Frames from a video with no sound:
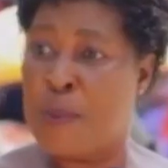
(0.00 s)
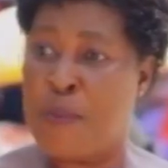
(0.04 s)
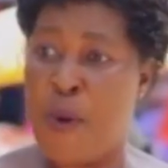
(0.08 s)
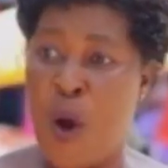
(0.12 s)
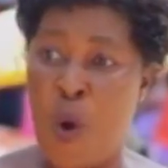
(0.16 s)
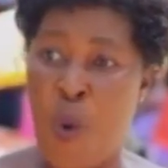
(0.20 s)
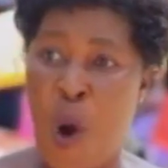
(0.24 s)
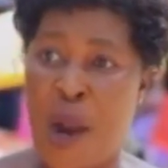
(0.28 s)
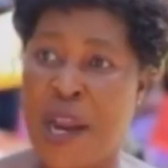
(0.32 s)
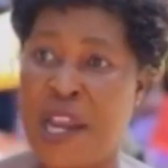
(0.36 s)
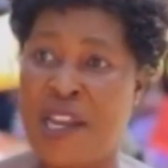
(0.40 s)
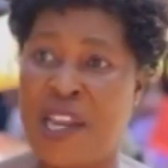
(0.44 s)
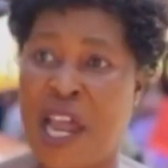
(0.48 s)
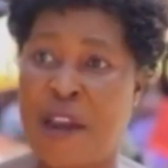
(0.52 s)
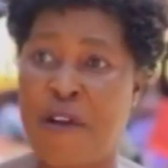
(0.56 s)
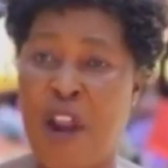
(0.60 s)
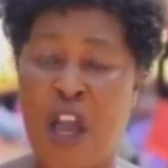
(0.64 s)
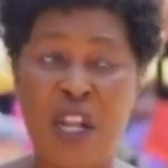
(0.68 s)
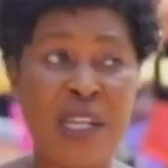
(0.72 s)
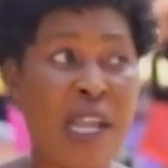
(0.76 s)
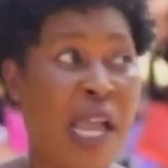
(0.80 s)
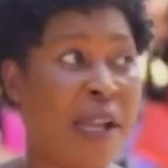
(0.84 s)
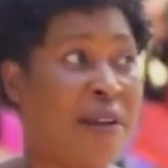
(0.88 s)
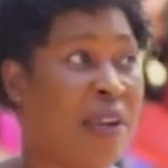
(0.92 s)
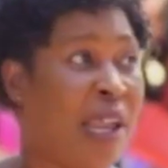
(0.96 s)
walking
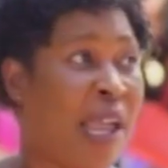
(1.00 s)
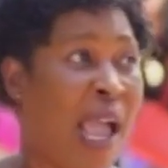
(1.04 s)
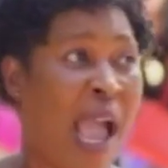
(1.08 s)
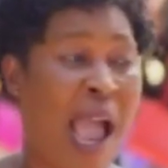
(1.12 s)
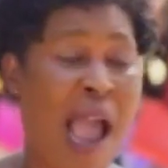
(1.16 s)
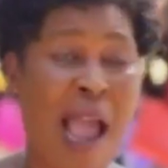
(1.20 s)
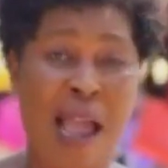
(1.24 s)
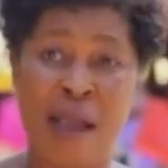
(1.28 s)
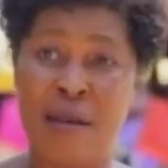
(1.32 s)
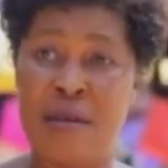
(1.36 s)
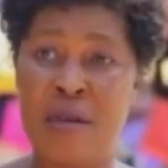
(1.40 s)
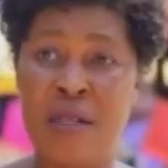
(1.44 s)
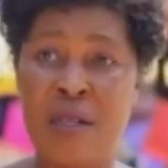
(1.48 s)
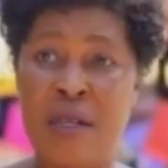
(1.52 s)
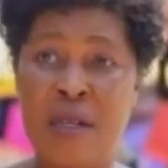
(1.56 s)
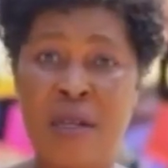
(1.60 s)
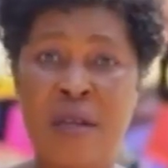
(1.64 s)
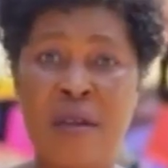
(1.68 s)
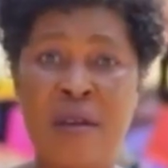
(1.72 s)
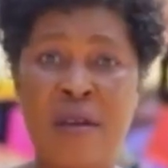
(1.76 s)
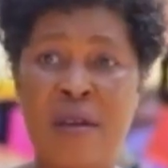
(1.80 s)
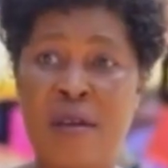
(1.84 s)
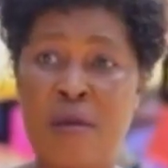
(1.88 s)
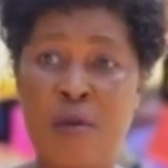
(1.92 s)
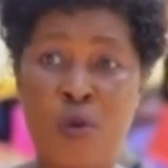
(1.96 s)
around there, they are
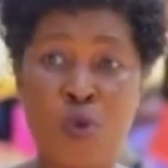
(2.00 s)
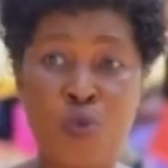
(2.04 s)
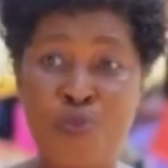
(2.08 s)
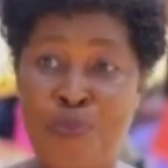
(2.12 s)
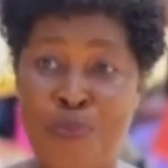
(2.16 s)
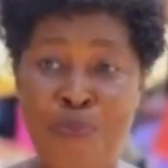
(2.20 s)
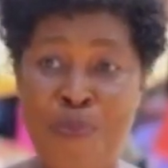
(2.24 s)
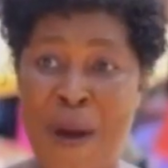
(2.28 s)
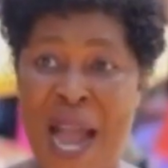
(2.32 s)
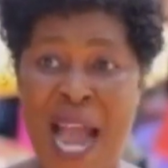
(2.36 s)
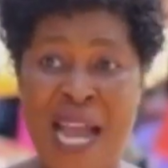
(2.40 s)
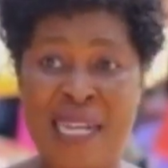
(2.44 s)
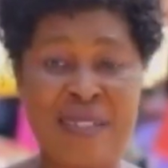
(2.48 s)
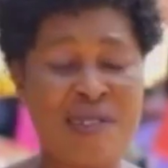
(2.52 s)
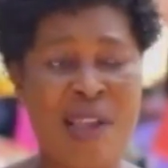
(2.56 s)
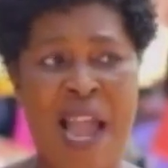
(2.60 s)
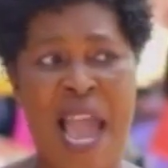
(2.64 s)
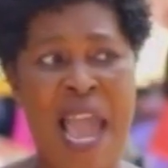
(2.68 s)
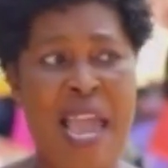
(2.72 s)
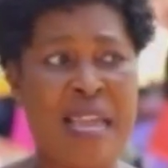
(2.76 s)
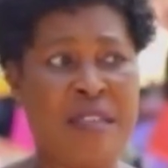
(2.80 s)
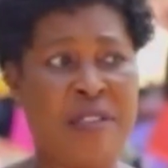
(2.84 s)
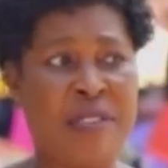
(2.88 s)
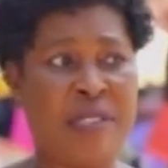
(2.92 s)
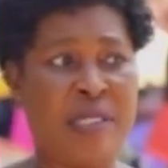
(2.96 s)
bad
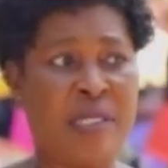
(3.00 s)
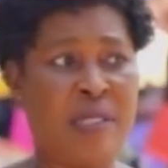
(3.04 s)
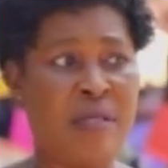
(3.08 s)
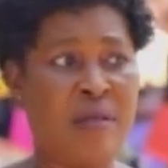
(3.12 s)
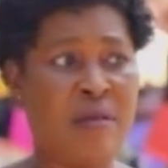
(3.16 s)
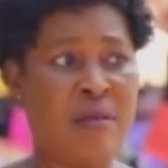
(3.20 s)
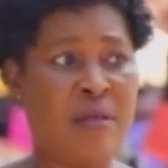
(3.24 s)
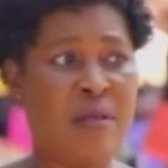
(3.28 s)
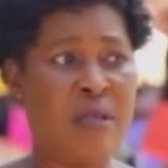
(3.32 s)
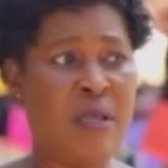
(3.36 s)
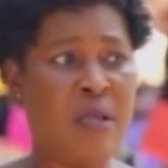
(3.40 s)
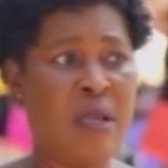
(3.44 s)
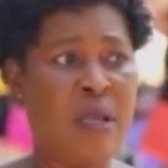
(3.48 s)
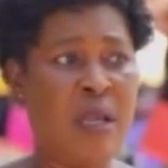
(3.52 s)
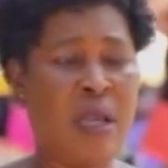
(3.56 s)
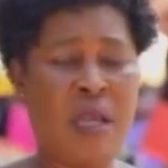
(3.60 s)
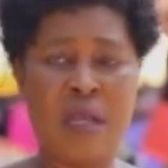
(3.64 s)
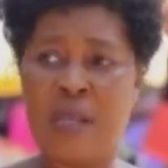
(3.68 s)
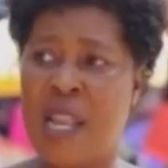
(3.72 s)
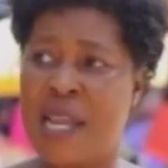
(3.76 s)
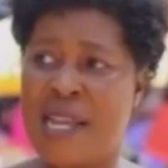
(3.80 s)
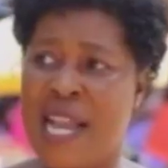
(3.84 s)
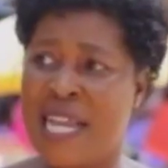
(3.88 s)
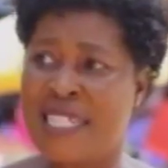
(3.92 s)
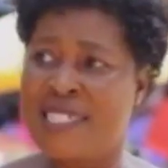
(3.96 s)
guys.
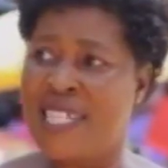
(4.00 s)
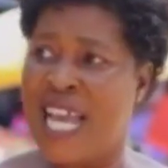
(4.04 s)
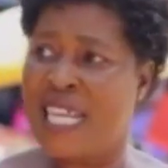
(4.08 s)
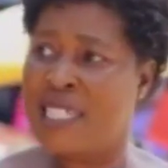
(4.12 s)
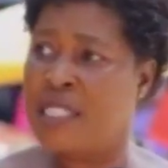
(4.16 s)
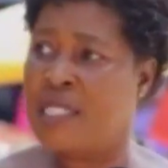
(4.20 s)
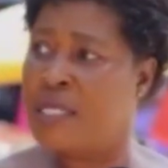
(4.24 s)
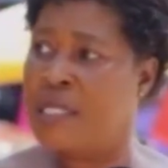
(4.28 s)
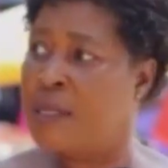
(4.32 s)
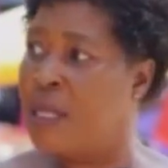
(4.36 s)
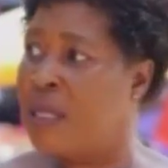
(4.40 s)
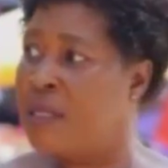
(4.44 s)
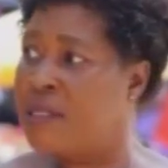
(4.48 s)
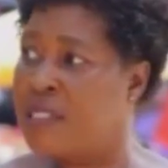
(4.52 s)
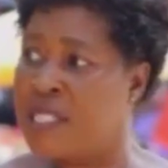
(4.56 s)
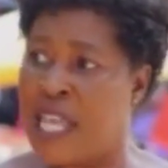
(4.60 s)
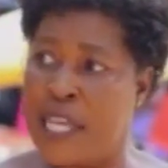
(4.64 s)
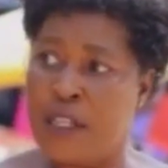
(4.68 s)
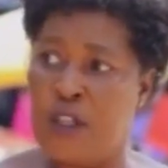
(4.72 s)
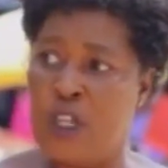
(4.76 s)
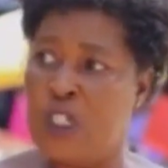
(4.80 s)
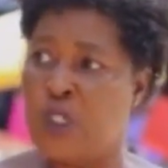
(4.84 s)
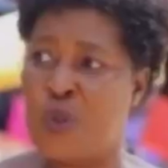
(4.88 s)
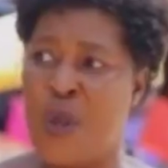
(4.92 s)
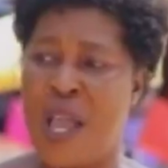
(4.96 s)
They can just send
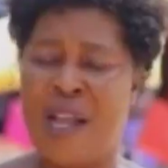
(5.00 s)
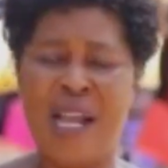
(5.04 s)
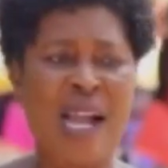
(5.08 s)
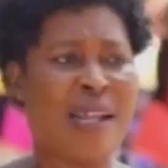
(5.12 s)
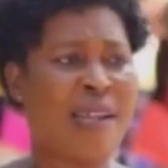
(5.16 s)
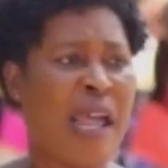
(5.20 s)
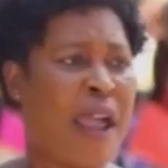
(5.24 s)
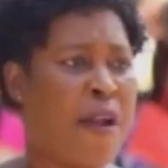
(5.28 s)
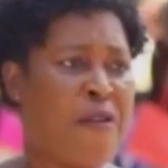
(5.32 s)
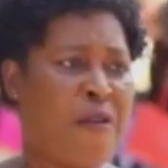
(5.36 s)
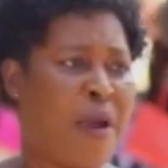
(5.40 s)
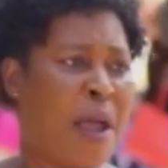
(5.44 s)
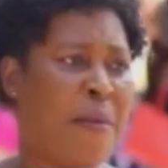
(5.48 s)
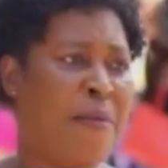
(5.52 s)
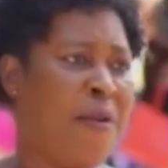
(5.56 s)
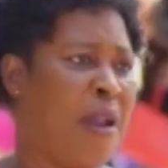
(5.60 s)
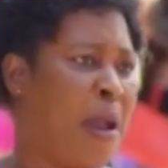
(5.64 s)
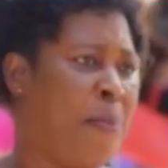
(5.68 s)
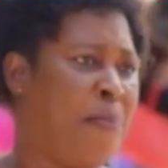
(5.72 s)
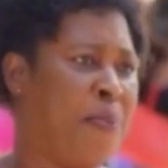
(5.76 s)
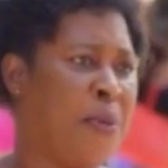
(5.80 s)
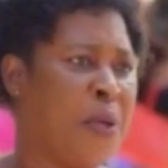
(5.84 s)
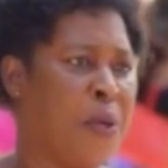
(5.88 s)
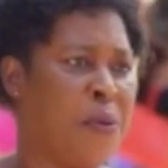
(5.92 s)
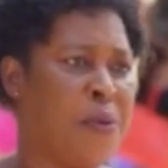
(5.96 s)
you to a can I rape,
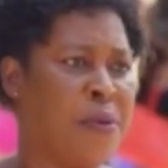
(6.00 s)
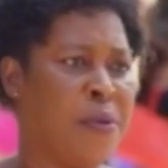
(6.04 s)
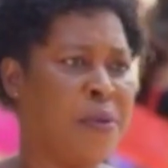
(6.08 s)
rape you?